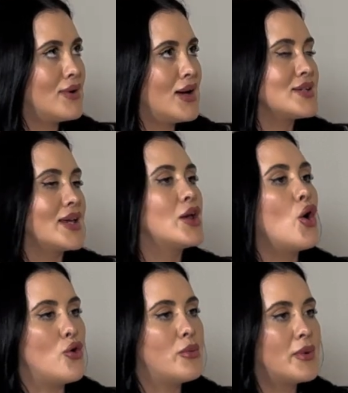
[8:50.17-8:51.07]
I
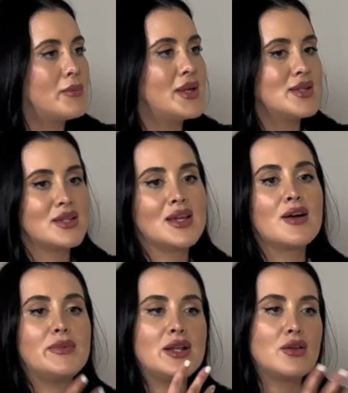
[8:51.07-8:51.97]
hope, because I think
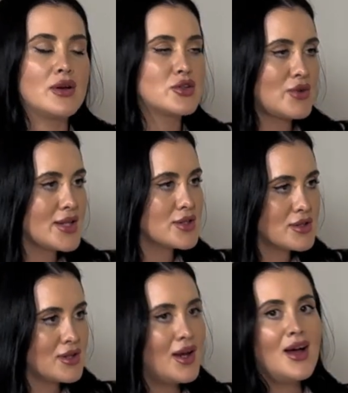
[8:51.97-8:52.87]
I've been a lot
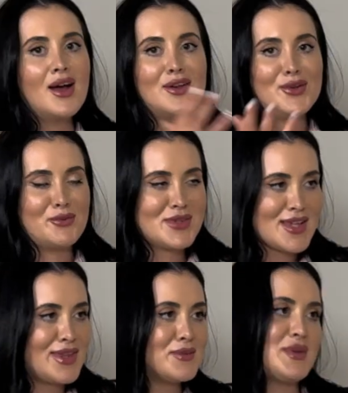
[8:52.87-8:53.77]
stressed, you know, with
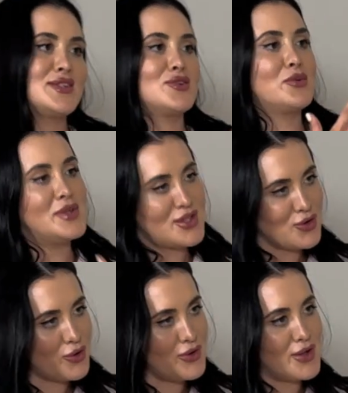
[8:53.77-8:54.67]
setting the business up and
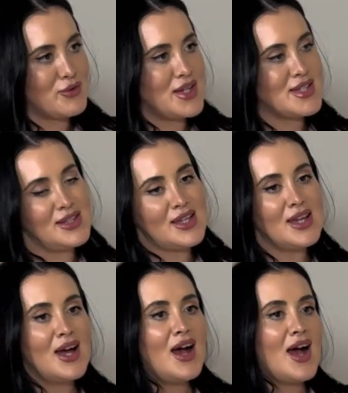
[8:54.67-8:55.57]
stuff like recently.
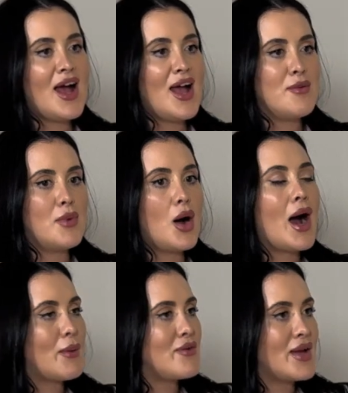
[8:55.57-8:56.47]

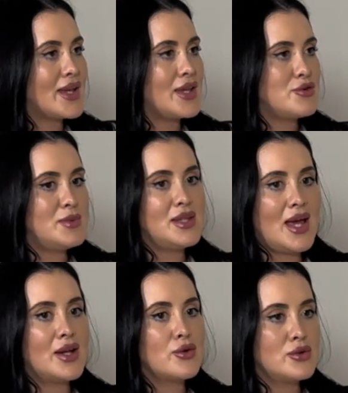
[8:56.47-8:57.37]
However, it gives me
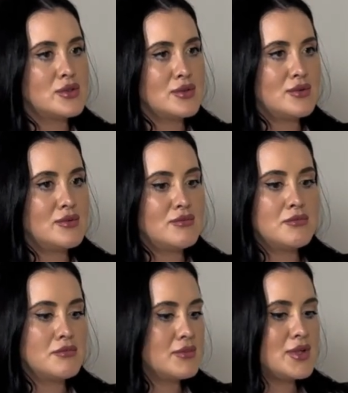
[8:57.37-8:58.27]
then a good,
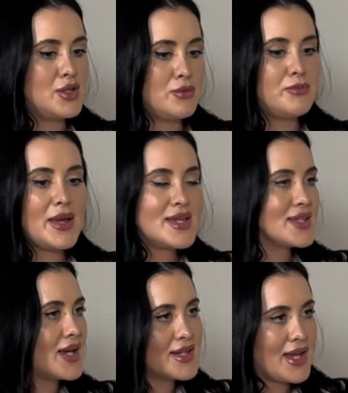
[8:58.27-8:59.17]
you know,
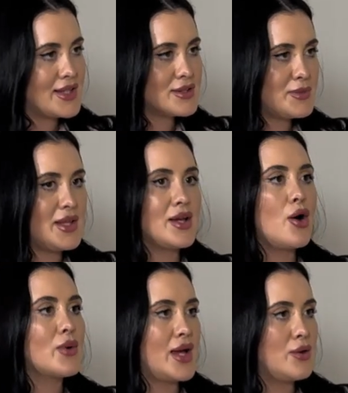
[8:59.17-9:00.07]
baseline again to be like,
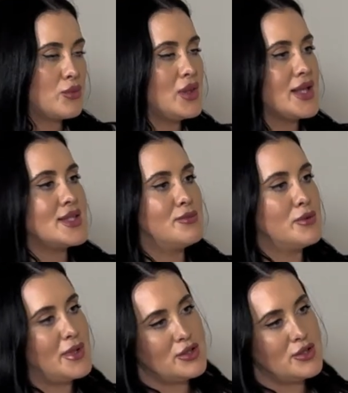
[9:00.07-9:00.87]
okay, well, let's implement